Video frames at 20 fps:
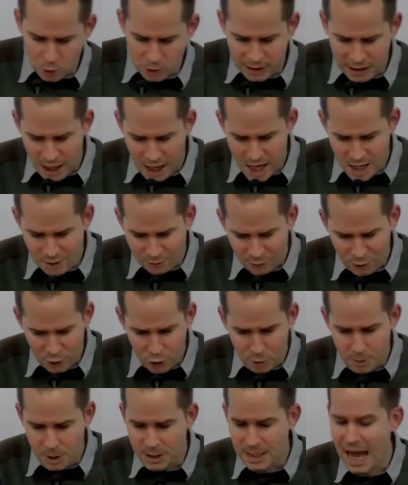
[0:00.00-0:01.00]
life,
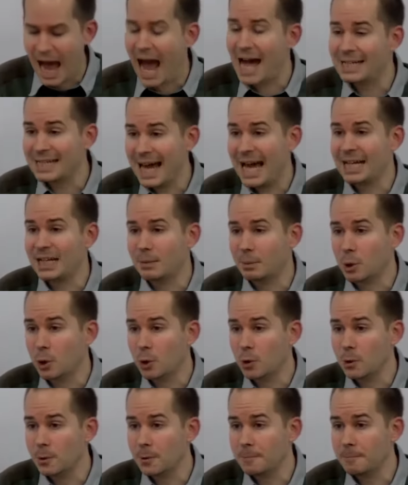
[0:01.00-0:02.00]
human and
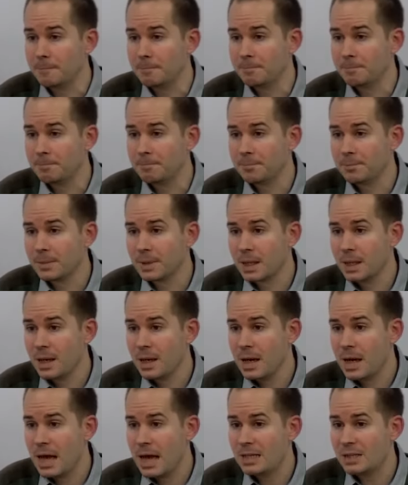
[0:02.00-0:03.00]
animal,
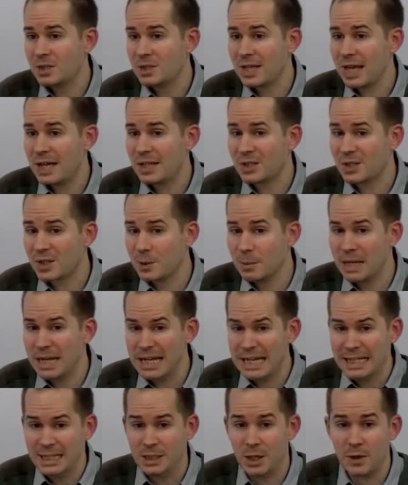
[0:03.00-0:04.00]
is
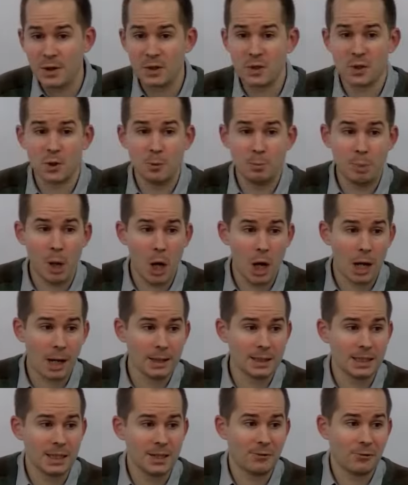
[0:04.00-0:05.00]
testimony to the
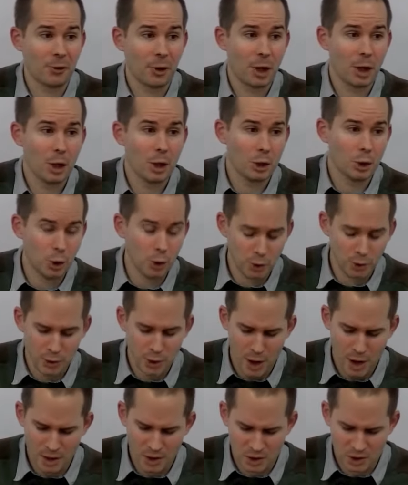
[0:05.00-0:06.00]
superlative
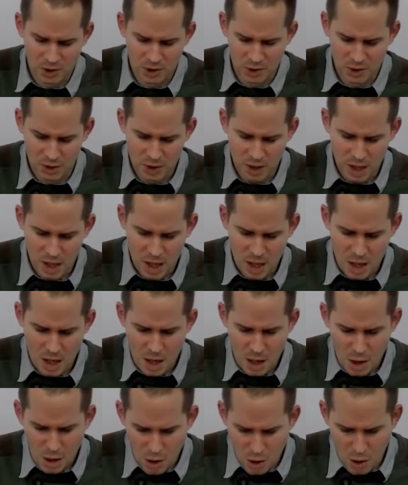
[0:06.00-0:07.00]
goodness
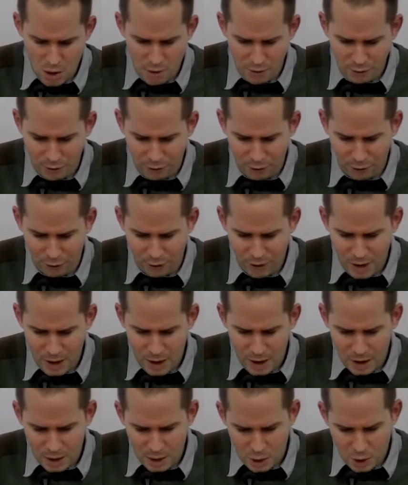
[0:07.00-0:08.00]
of
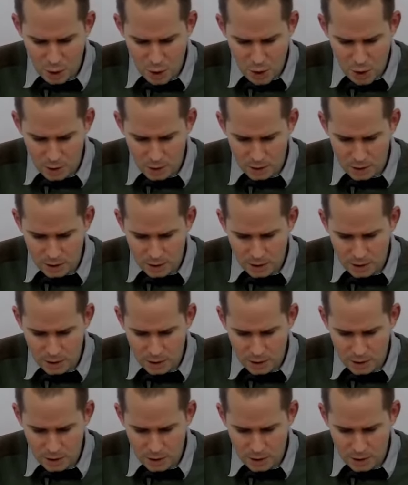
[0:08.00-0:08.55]
God,